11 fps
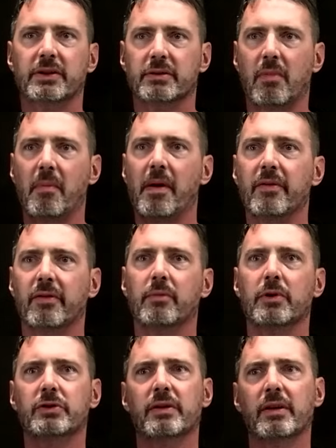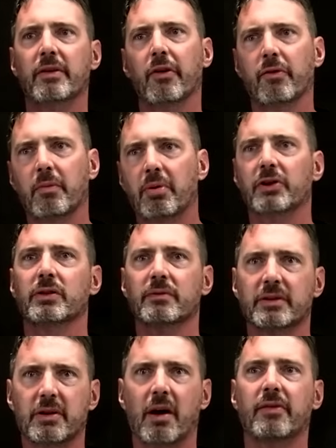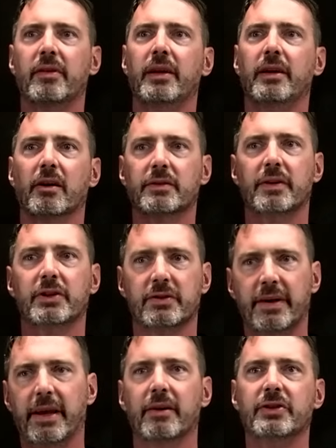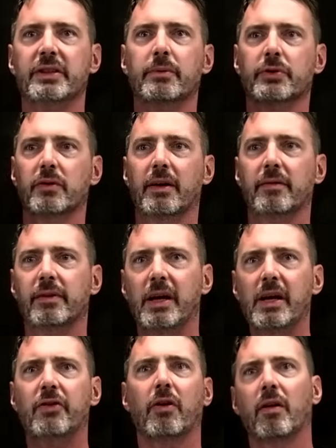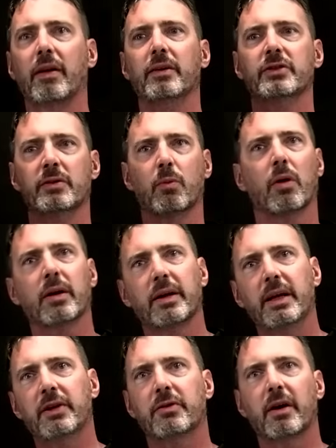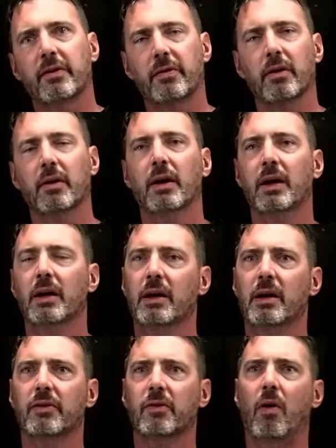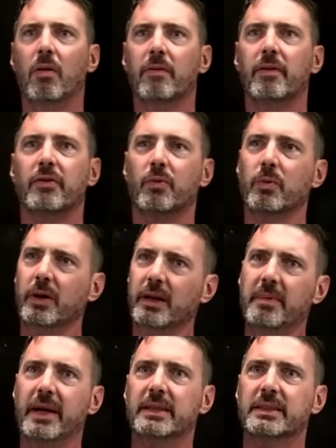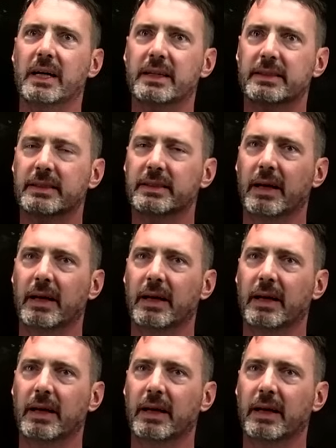of momentum, which then deals with pressure, viscosity, conservation of energy, which will have internal energy, work, heat transfer. So all of this really makes sense